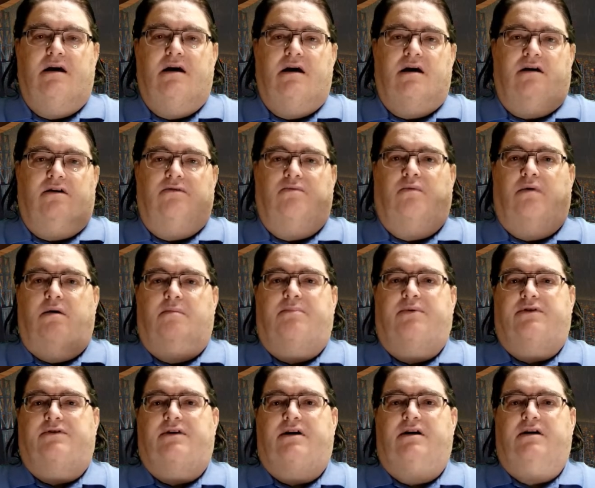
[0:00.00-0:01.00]
Because
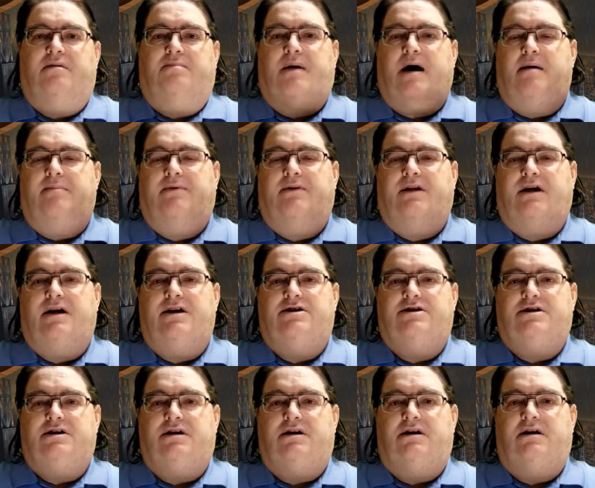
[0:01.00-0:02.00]
1% of the
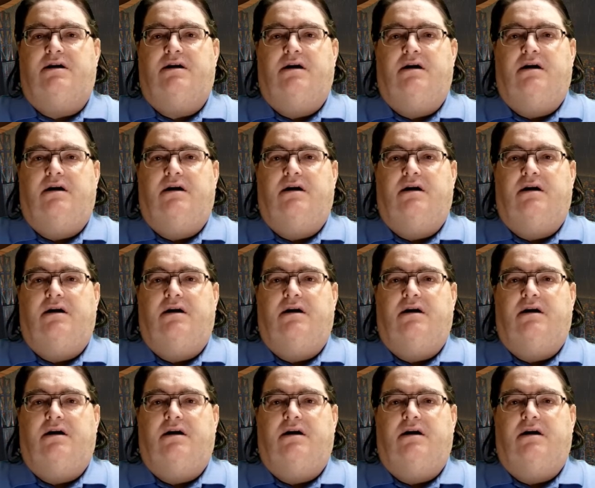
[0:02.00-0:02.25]
population